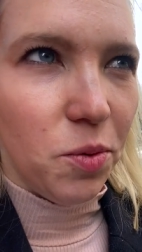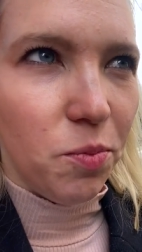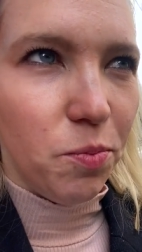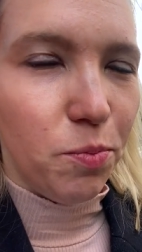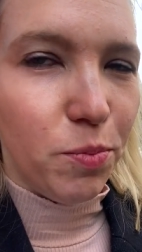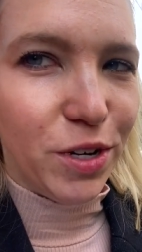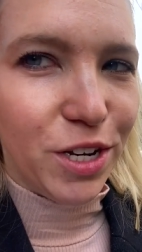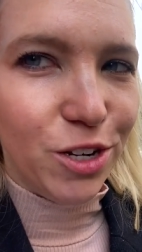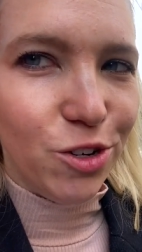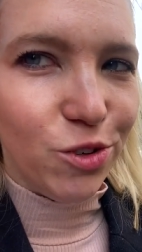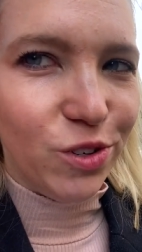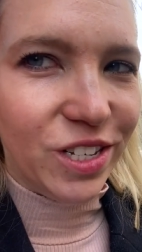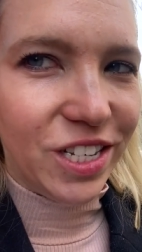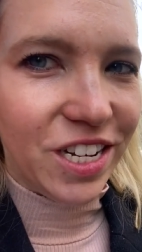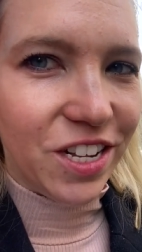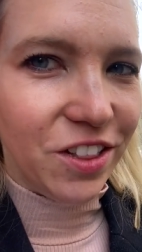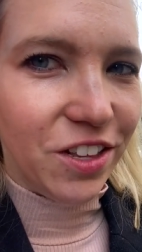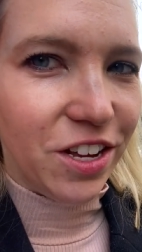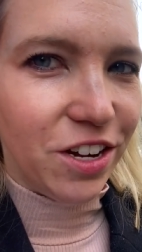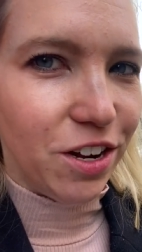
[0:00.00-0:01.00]
but
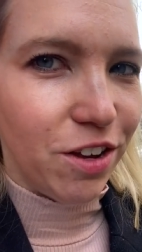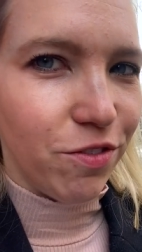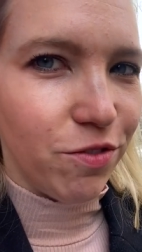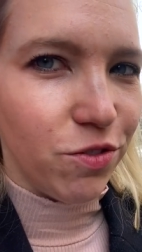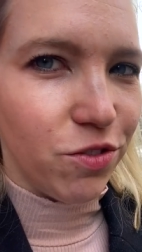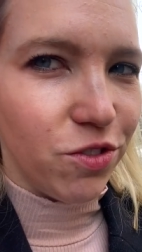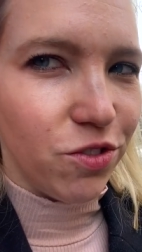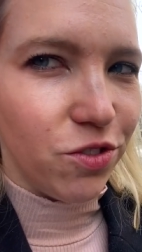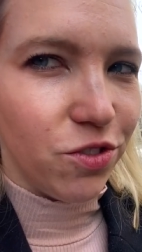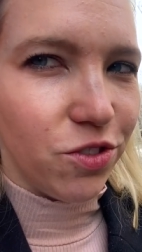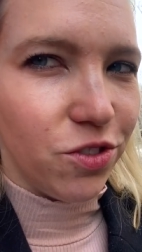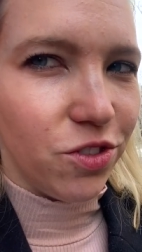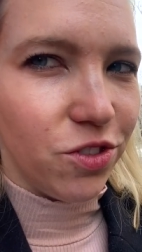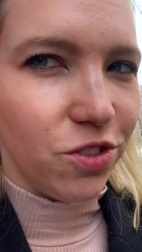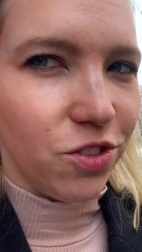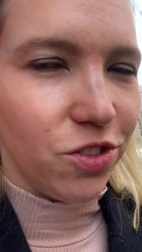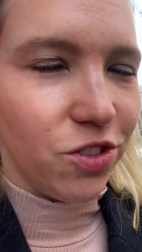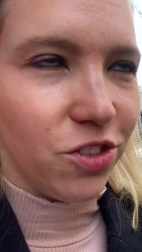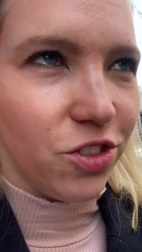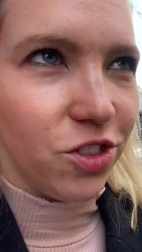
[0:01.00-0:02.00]
interestingly enough,
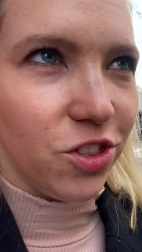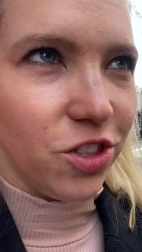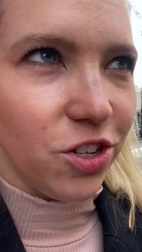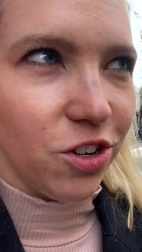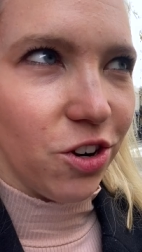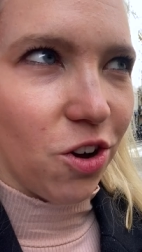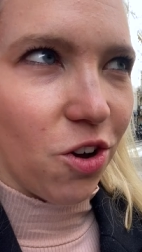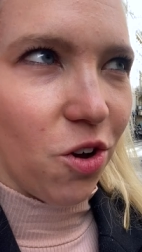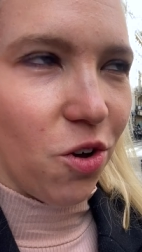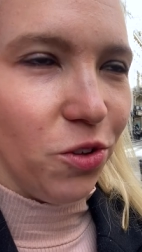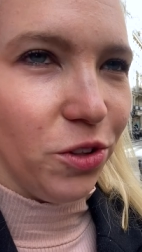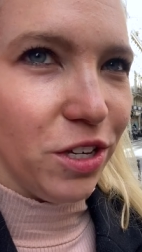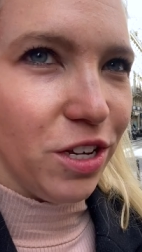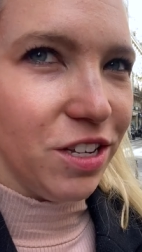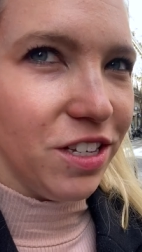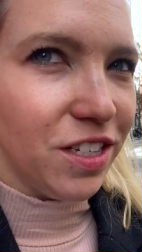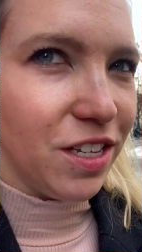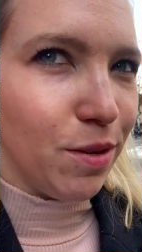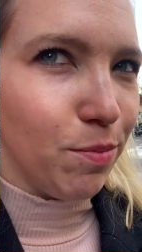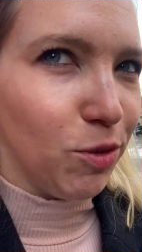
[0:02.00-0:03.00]
there only
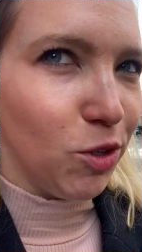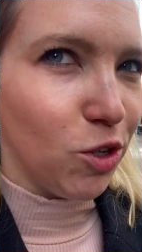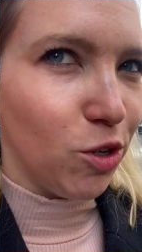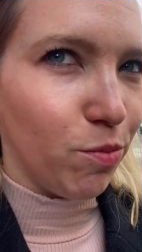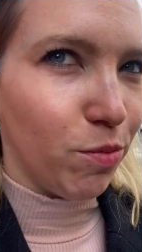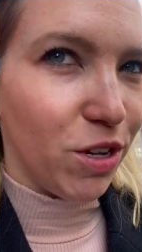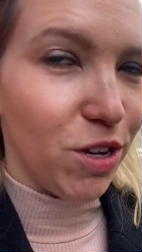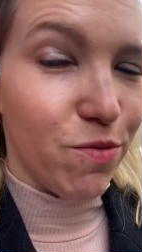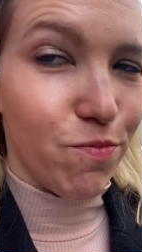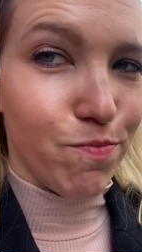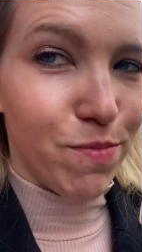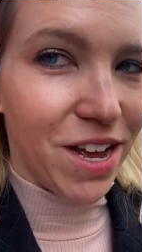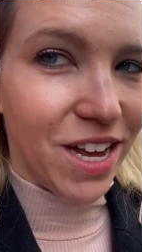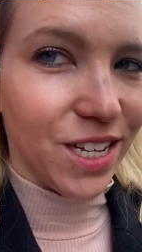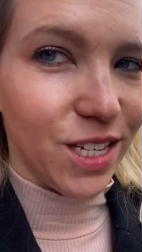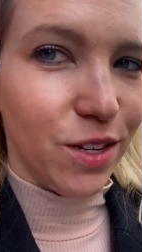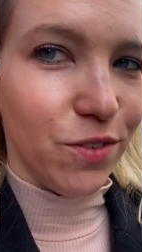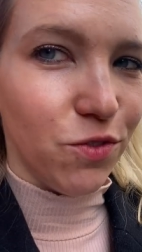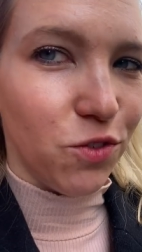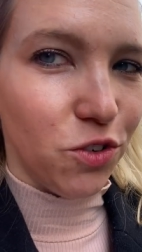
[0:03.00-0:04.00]
seems to be
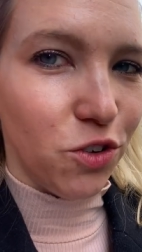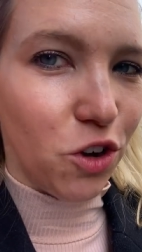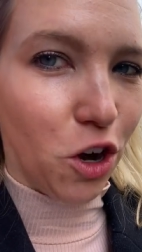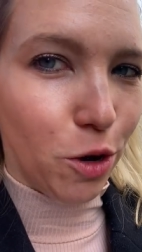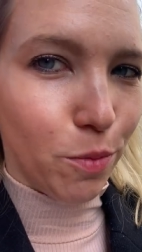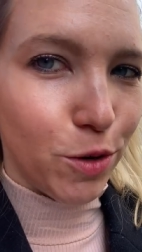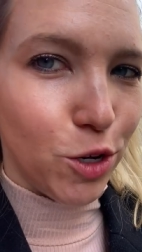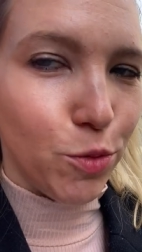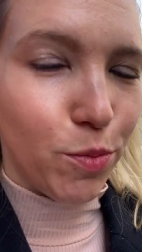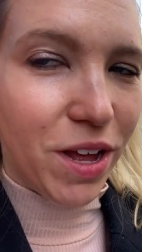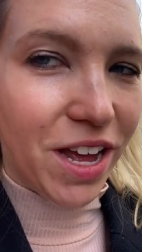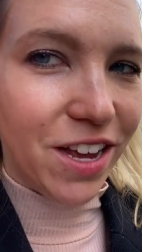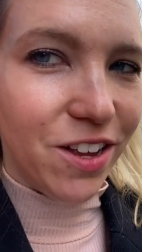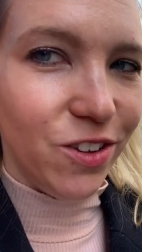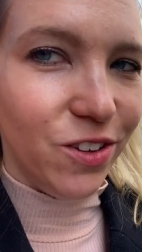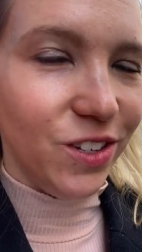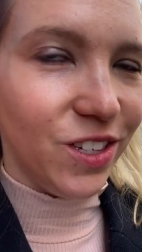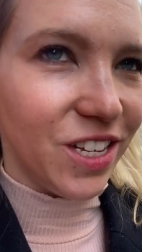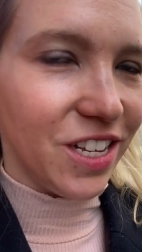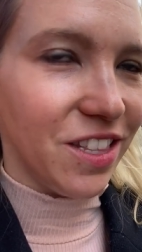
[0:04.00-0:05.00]
massive garbage
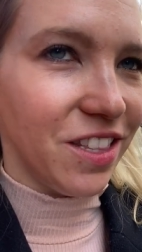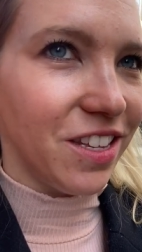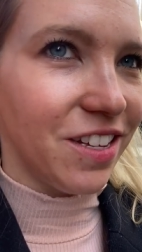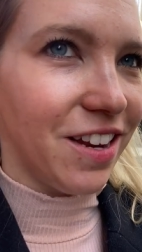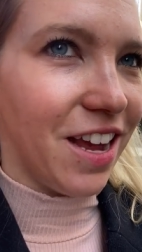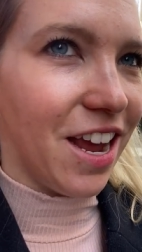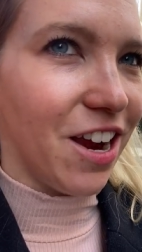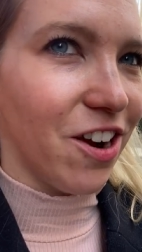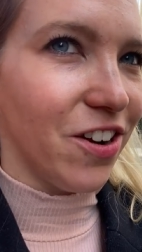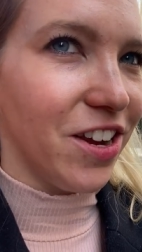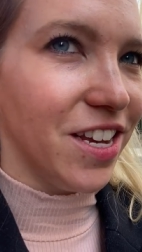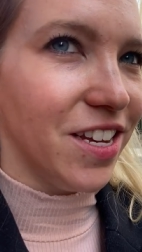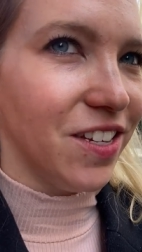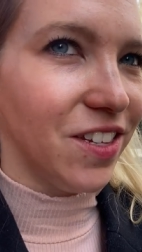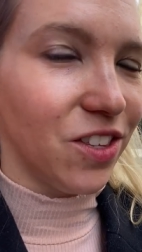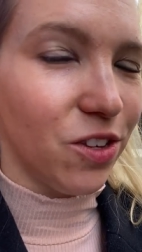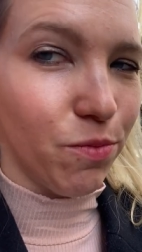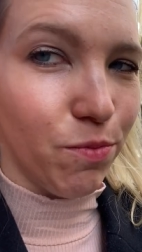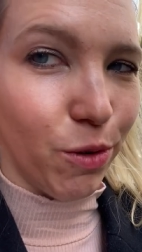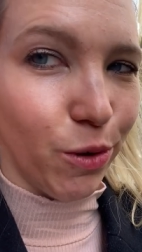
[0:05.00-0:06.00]
piles in the areas
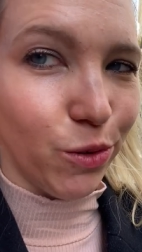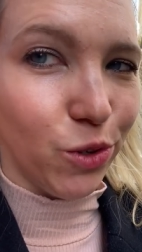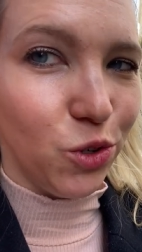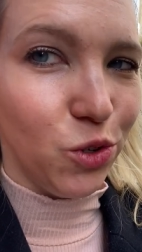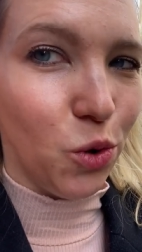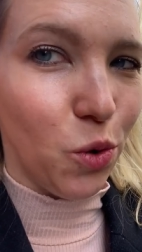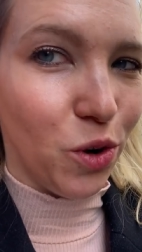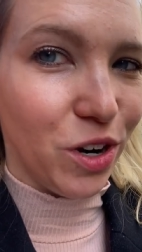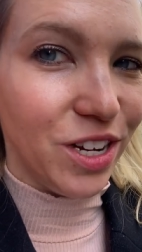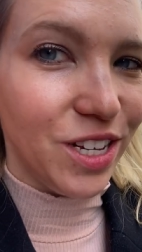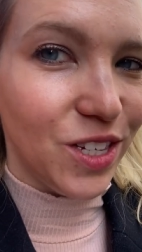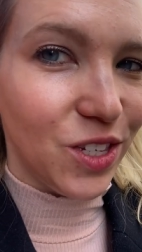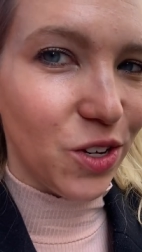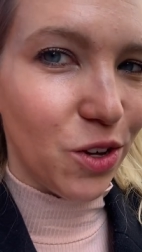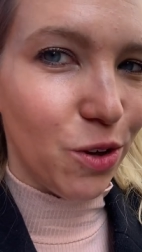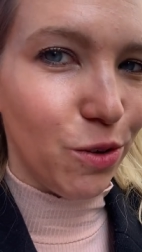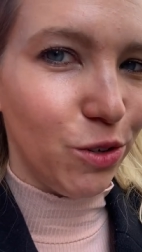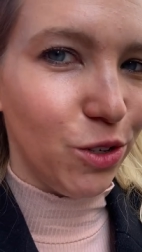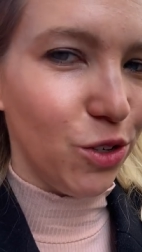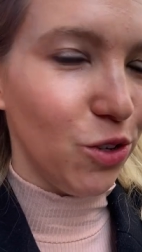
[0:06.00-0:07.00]
that most tourists
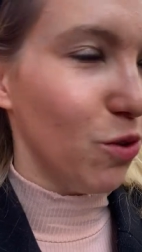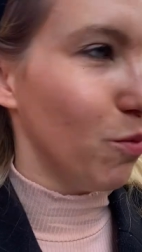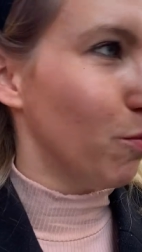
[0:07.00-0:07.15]
go to,